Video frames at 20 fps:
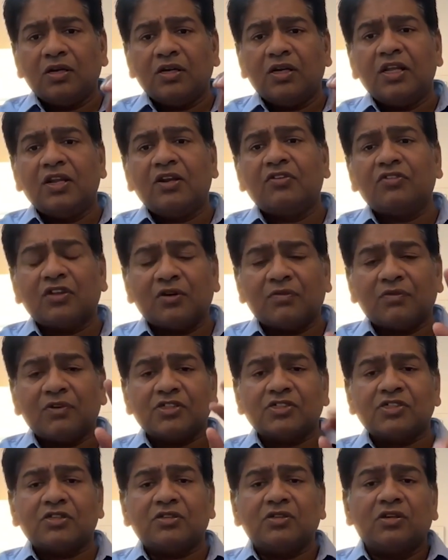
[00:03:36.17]

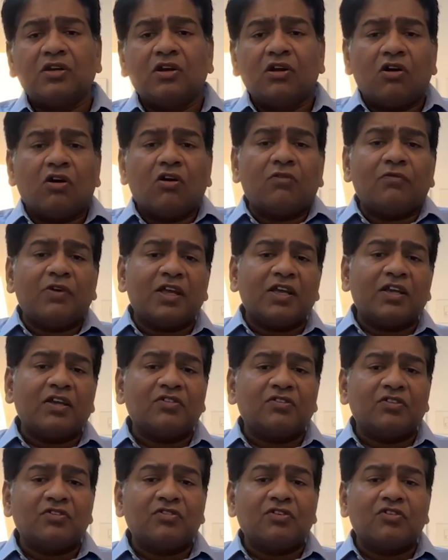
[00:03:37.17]
de-reservation of
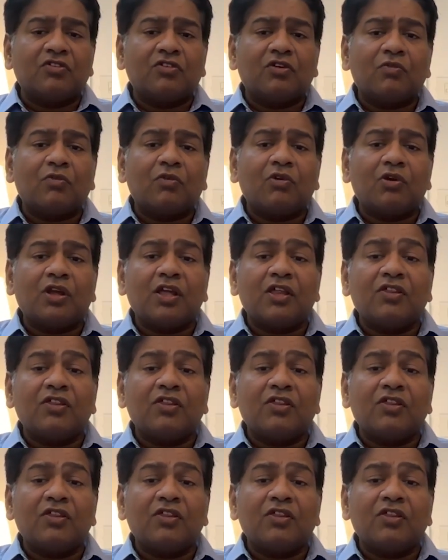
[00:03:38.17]
vacancies reserved for